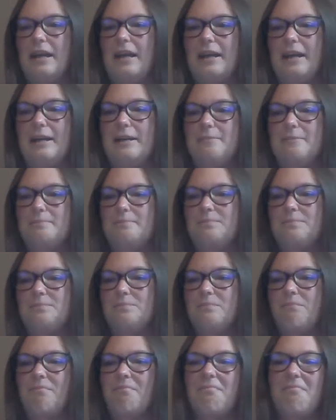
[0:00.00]

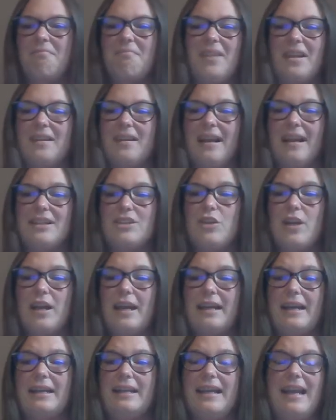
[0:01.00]
I
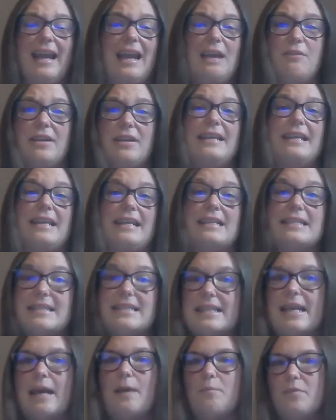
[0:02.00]
tried everything
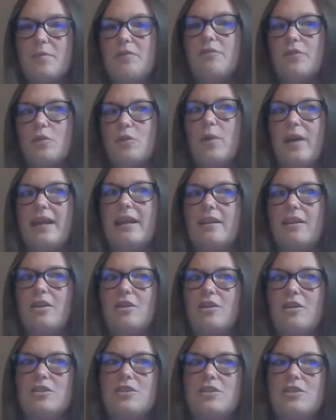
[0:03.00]
except for weight
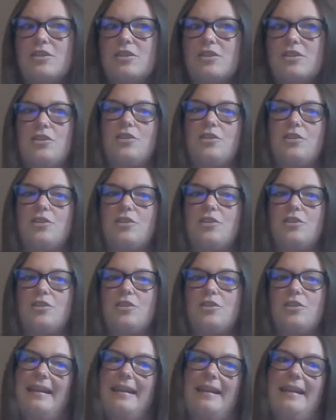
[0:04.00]
loss surgery,
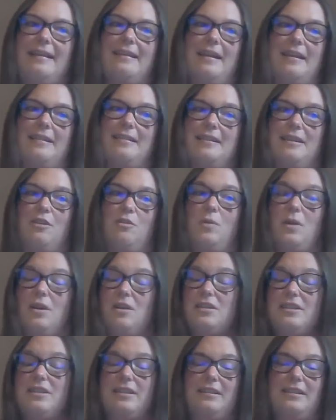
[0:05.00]
and nothing
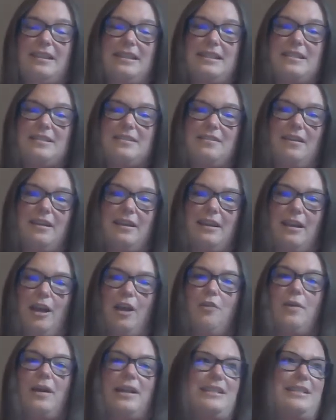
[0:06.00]
worked, at least not.
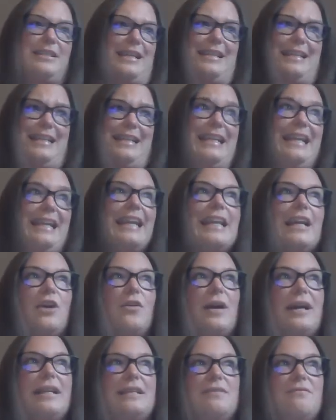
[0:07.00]
I did
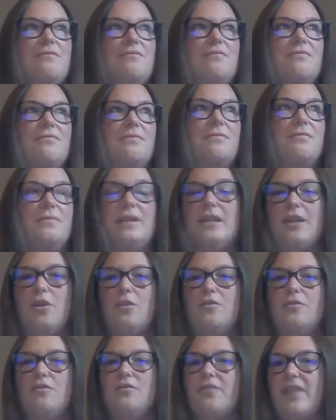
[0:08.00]
keto. I did,
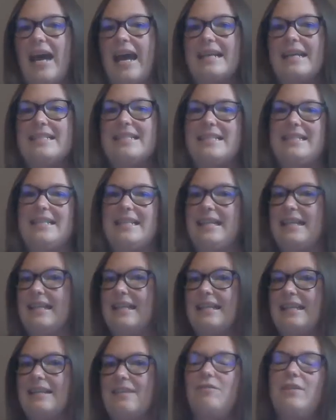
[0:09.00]

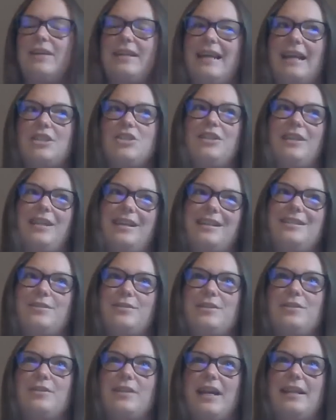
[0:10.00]
fasting. And actually, I
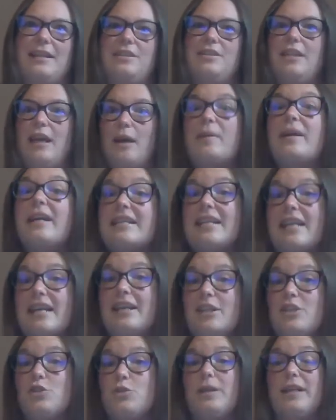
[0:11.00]
do still kind of do that because I
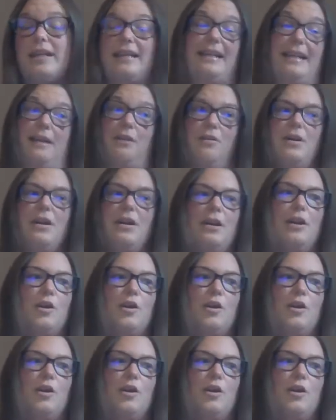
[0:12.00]
enjoy it now.